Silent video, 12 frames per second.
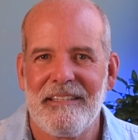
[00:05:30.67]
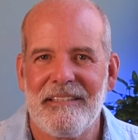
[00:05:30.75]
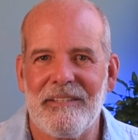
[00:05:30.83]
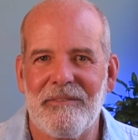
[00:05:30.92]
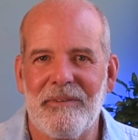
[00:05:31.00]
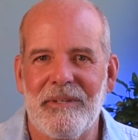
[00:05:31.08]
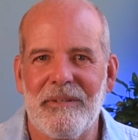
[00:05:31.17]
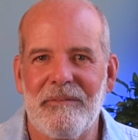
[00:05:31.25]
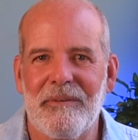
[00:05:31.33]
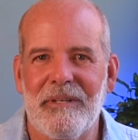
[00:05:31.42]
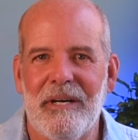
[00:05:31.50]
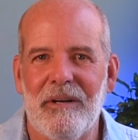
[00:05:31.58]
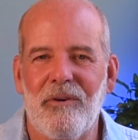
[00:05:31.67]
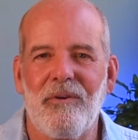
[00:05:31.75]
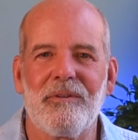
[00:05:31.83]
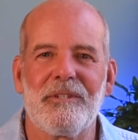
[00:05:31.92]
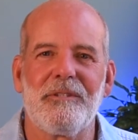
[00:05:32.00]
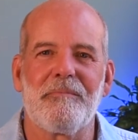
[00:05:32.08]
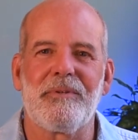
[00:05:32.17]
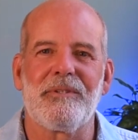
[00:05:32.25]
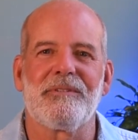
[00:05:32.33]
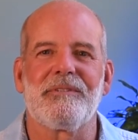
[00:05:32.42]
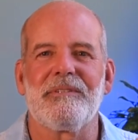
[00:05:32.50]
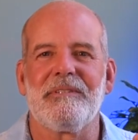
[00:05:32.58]
that we're not holding the
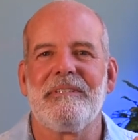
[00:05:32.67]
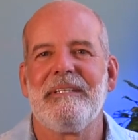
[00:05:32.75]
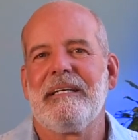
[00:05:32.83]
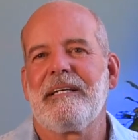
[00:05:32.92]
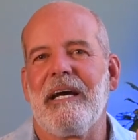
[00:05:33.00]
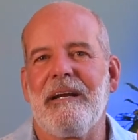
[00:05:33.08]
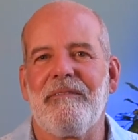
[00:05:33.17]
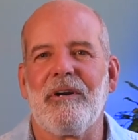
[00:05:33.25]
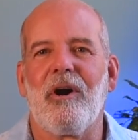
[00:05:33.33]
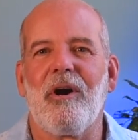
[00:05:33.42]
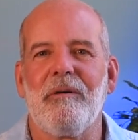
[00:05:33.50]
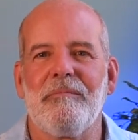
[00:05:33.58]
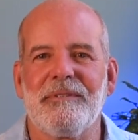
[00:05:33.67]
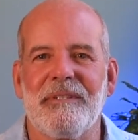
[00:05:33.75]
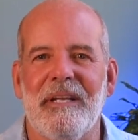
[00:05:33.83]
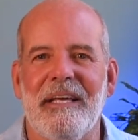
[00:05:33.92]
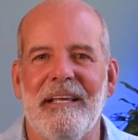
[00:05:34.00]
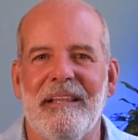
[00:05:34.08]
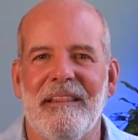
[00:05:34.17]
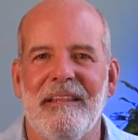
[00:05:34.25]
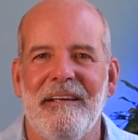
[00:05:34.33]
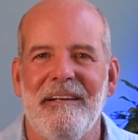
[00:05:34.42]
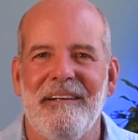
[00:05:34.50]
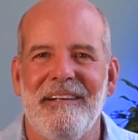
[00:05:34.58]
person kind of at arm's length
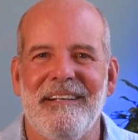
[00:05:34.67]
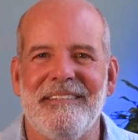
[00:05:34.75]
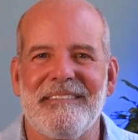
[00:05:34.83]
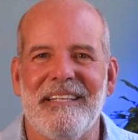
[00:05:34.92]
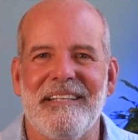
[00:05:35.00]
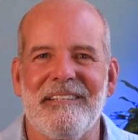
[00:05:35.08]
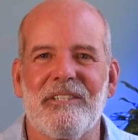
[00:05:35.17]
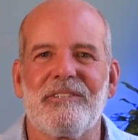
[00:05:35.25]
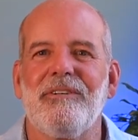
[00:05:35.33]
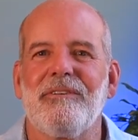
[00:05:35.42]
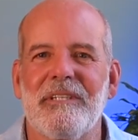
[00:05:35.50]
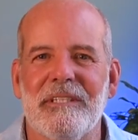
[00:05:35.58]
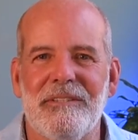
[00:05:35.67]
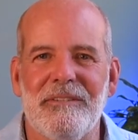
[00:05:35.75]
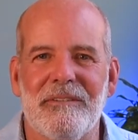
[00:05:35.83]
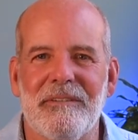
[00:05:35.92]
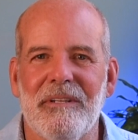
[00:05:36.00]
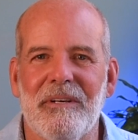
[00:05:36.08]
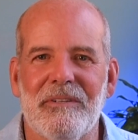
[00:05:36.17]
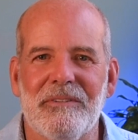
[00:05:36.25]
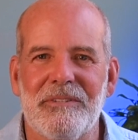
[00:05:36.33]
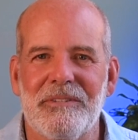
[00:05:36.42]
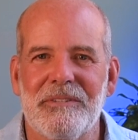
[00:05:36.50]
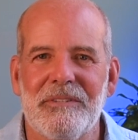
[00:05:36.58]
and saying, look, don't get too
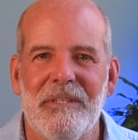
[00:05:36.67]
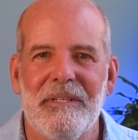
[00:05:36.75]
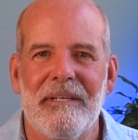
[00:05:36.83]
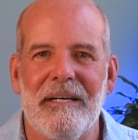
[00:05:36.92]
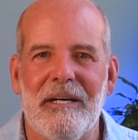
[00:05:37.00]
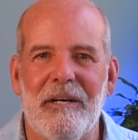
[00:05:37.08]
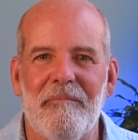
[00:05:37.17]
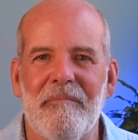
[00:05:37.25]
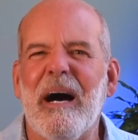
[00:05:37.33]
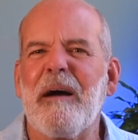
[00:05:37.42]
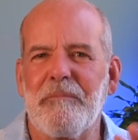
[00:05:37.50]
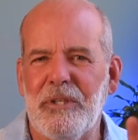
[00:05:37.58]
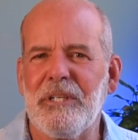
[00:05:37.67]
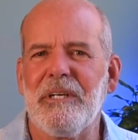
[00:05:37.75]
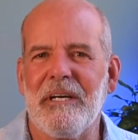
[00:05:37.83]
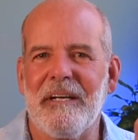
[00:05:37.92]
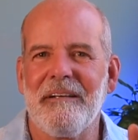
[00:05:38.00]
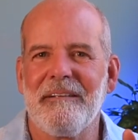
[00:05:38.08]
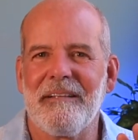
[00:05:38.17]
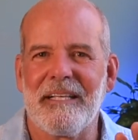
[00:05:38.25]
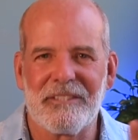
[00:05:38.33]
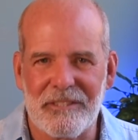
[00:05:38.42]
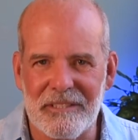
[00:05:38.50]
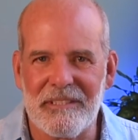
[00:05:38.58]
close. I'm good.
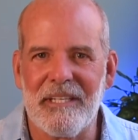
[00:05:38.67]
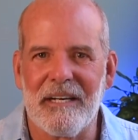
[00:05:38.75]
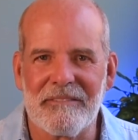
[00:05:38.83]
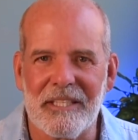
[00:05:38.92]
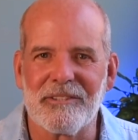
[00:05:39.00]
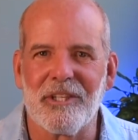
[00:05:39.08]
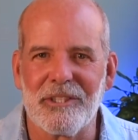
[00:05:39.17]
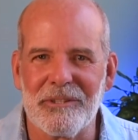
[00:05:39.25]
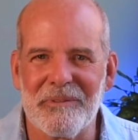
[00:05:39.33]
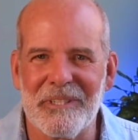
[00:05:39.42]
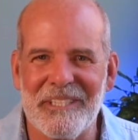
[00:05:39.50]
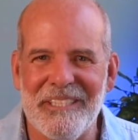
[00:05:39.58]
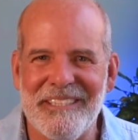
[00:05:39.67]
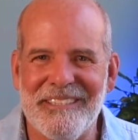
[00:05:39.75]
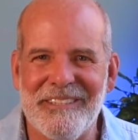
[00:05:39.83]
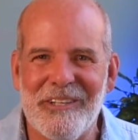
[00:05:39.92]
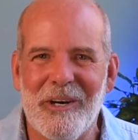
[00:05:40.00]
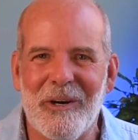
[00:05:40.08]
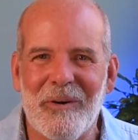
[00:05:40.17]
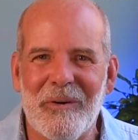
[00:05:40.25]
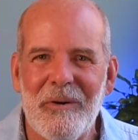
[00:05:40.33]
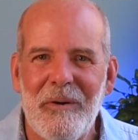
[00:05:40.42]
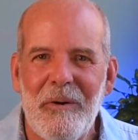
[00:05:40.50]
That's good enough. That's all you really need to know.